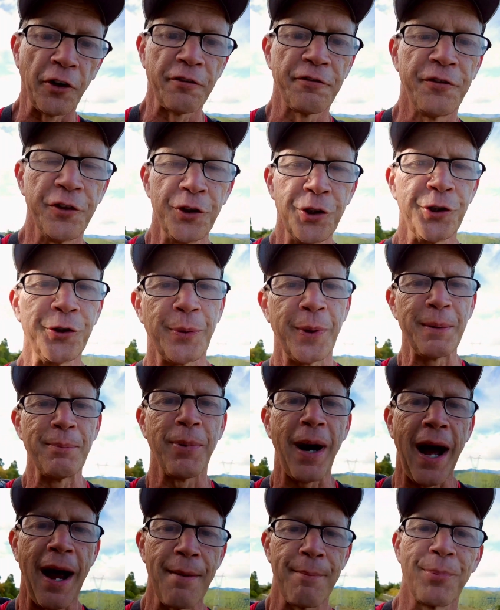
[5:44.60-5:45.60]
food, we
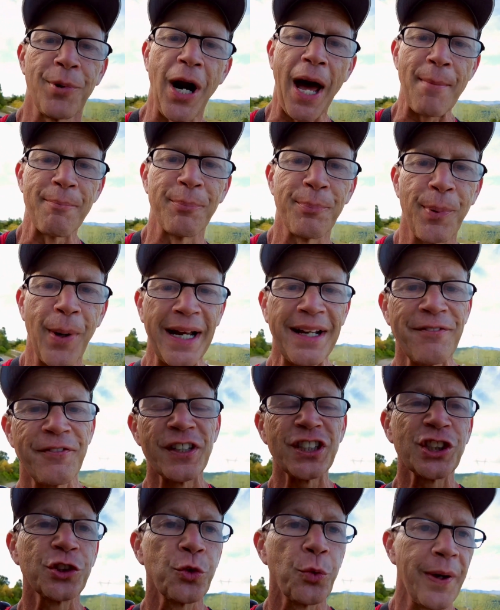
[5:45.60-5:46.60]
brought
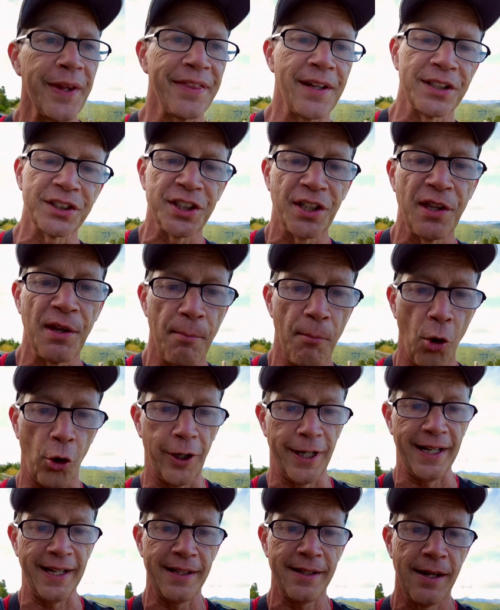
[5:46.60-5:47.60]
breakfast with us in the
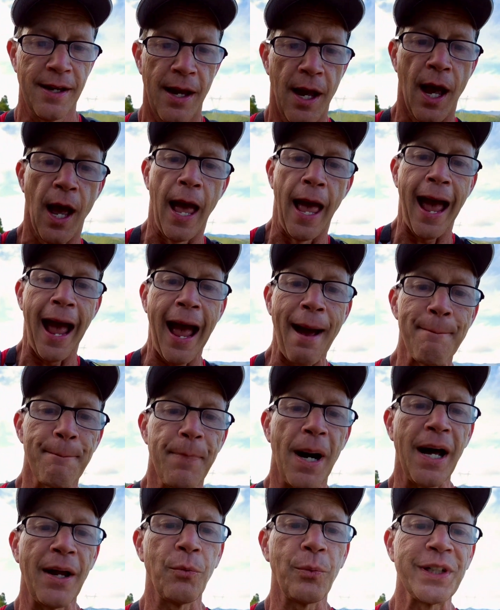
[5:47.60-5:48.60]
morning,
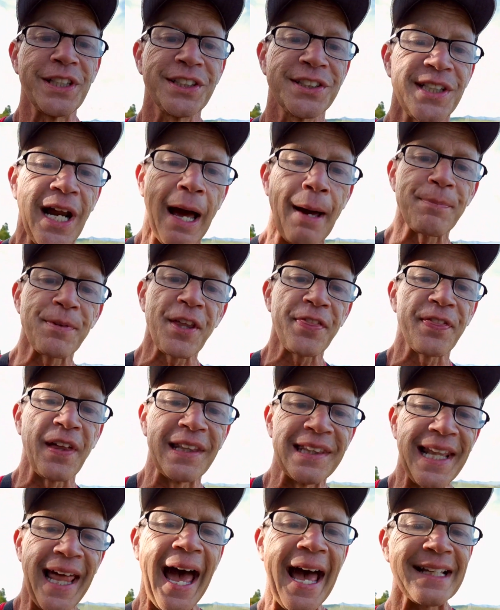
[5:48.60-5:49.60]
but we stopped at the
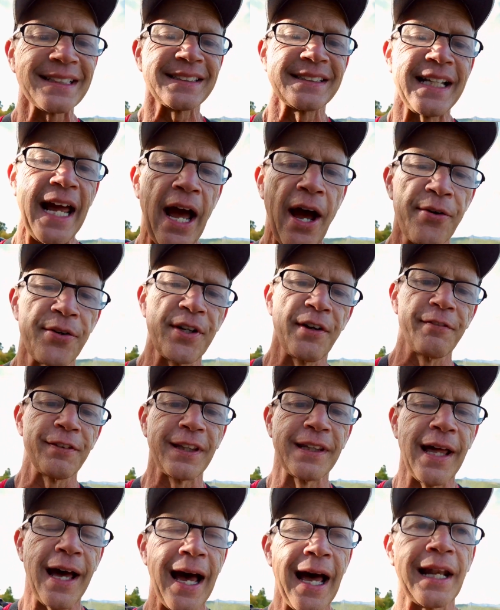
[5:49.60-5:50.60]
last town of
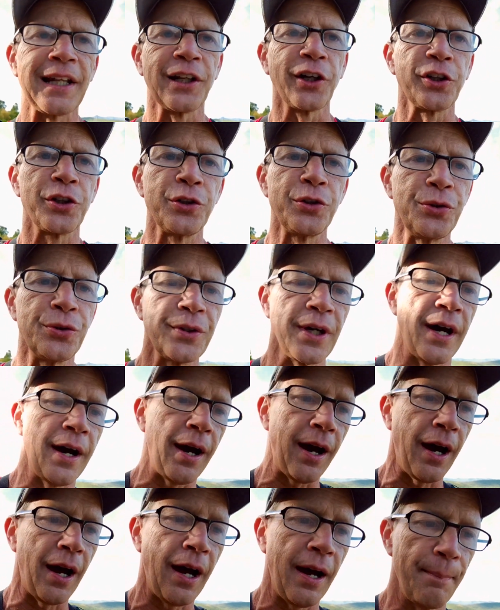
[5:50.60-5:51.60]
La Laguna
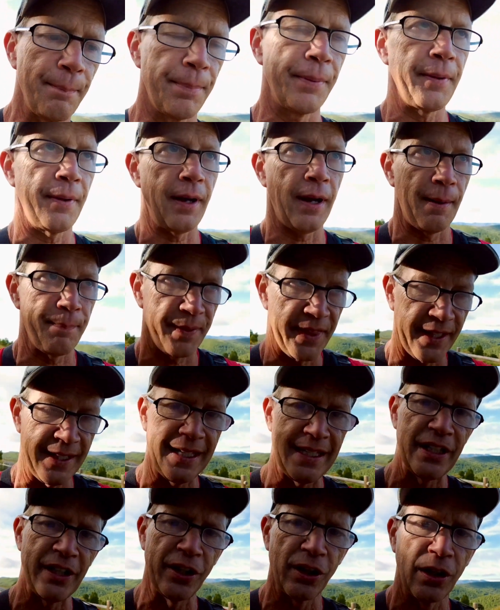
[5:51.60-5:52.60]
up the
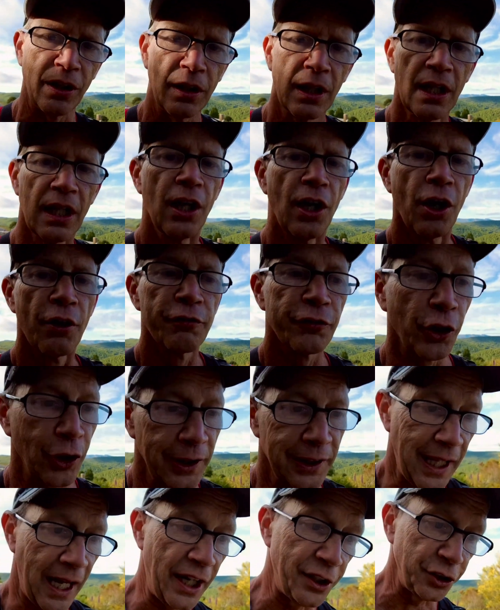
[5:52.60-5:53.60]
hill for
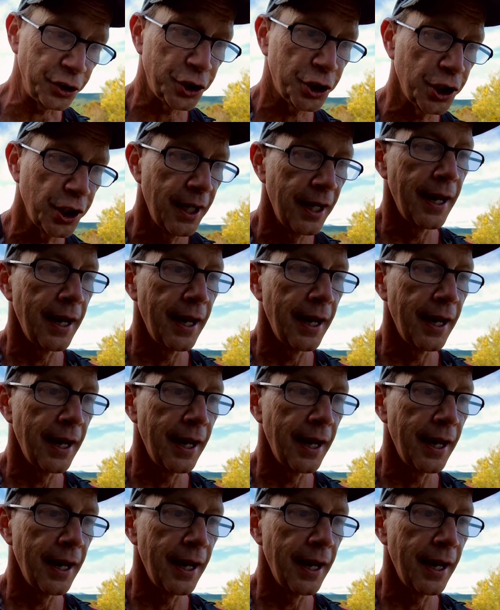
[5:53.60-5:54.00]
lunch.